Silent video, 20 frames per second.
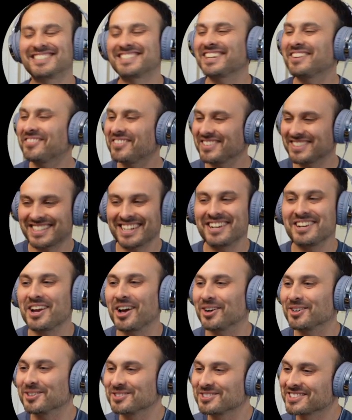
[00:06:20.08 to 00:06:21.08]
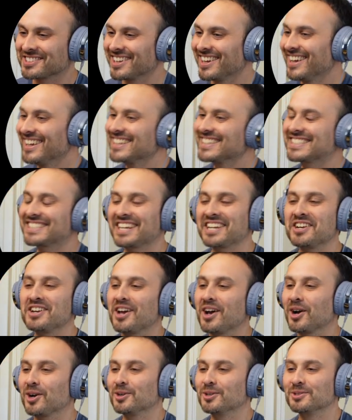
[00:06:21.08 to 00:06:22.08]
she. She knows. She
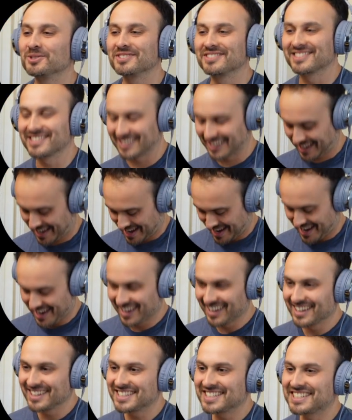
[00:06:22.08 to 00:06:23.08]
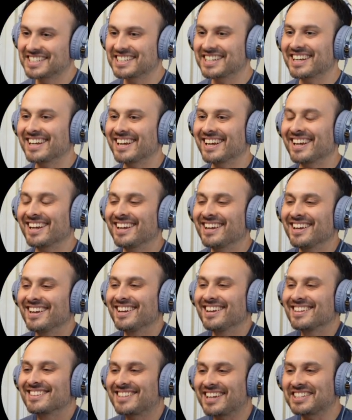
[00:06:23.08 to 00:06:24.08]
knows. She.
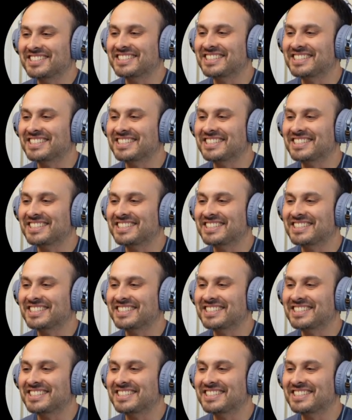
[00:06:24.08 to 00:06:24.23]
Does